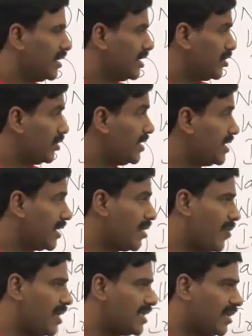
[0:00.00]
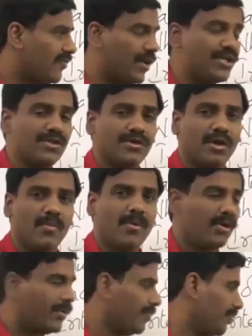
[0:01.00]
So these are the points that one should know
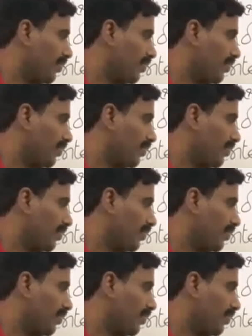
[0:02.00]
about